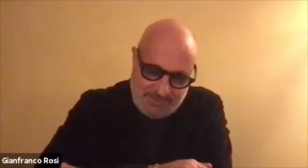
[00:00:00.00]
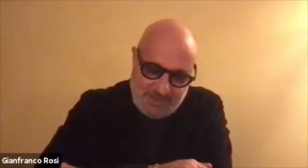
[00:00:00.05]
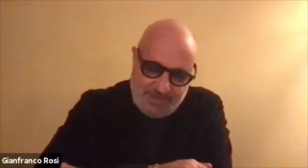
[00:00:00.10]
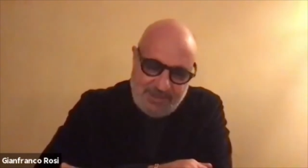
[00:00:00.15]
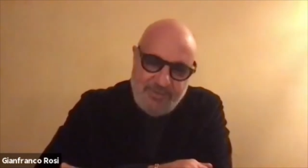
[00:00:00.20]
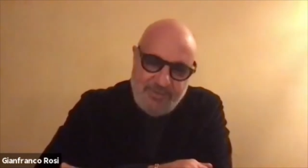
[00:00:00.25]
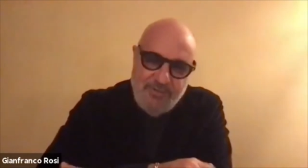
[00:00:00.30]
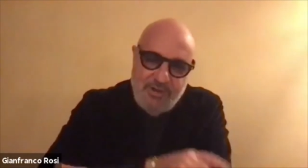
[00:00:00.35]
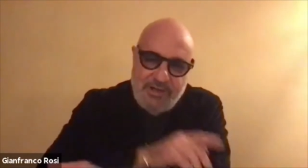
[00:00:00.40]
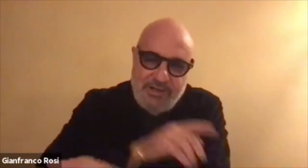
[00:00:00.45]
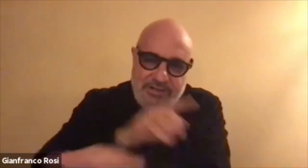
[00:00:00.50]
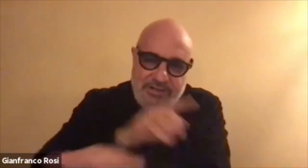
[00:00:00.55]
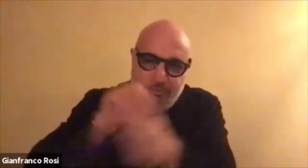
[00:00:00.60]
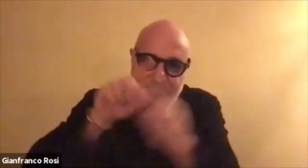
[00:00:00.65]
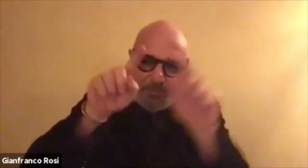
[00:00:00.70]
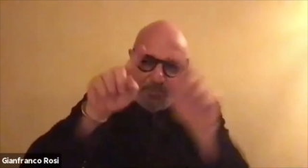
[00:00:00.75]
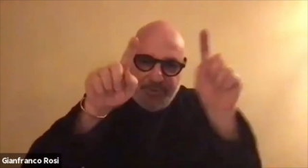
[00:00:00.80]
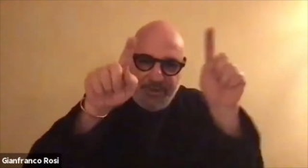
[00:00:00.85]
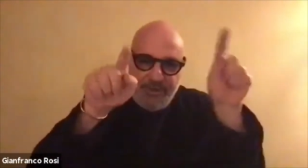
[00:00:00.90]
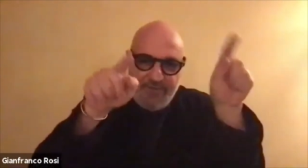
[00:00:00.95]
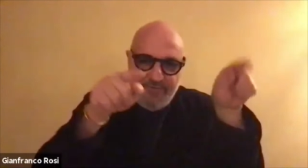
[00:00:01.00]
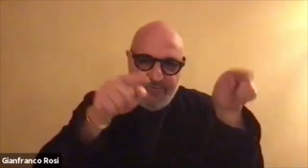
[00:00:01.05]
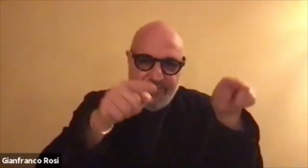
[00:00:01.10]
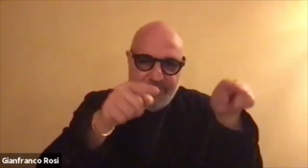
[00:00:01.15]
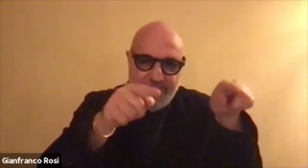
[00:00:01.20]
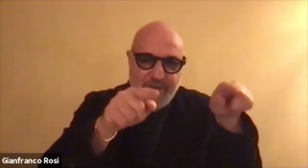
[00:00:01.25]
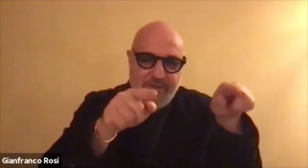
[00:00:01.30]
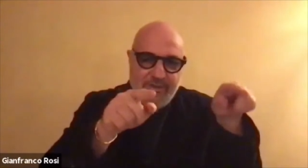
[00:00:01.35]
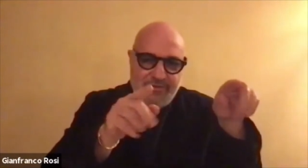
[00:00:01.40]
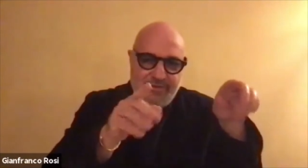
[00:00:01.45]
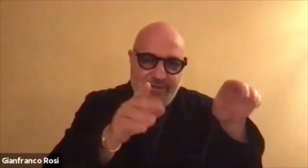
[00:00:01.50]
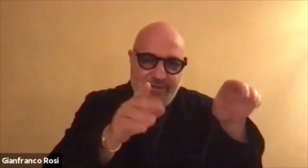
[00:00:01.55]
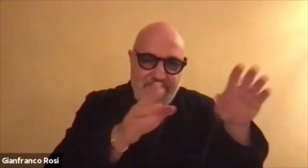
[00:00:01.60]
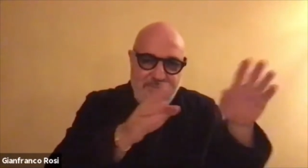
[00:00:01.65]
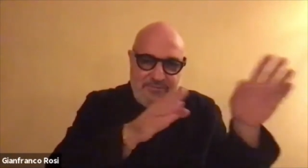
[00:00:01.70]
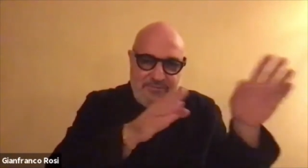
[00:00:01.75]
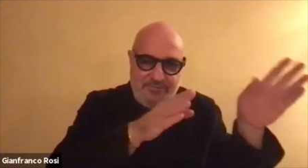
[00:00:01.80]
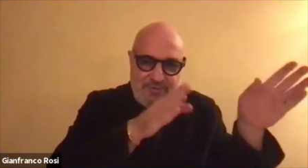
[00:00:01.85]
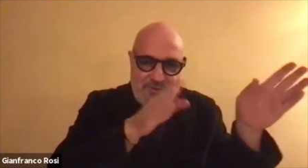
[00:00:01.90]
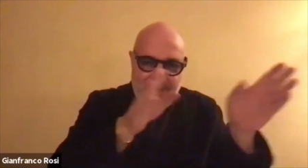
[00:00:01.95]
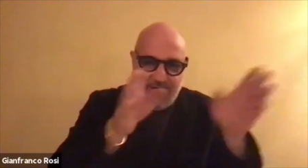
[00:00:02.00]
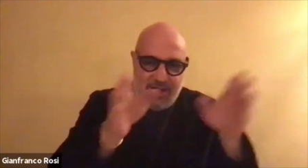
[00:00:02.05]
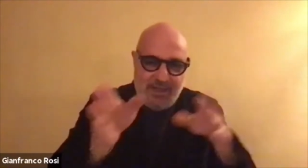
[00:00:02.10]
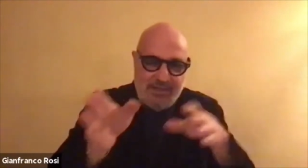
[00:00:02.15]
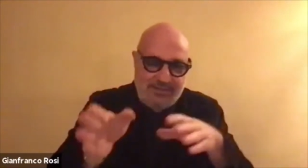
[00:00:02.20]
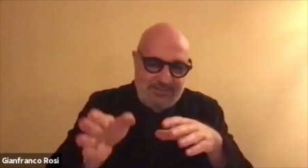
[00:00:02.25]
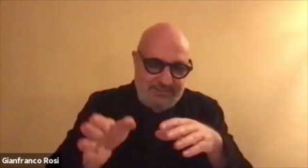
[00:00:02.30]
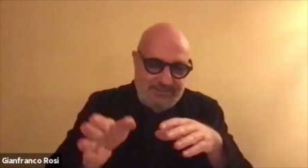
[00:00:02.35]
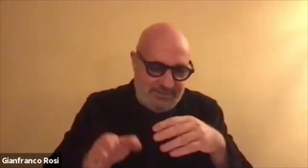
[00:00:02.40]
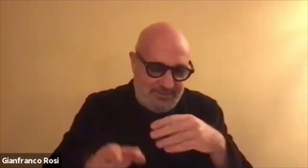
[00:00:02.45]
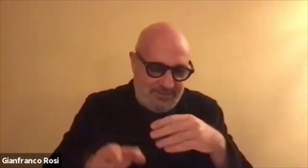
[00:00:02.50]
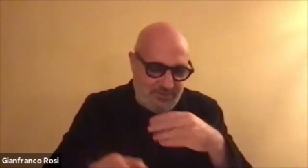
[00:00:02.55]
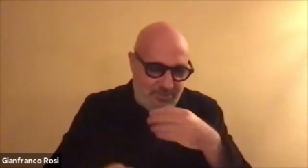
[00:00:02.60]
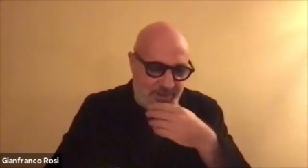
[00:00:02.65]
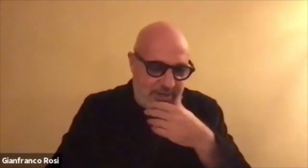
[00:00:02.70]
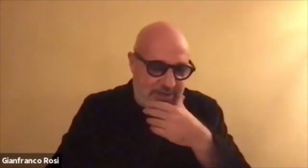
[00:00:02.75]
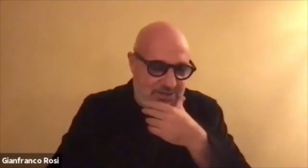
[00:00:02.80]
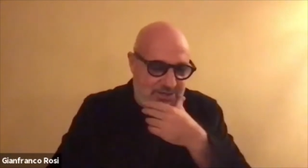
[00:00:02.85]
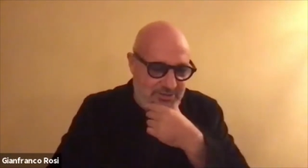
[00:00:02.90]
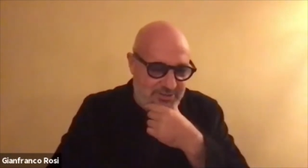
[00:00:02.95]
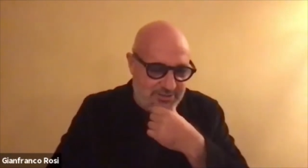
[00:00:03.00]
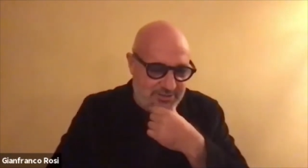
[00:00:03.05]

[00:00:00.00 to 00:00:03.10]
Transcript: I give you a little brief thing before I answer your questions.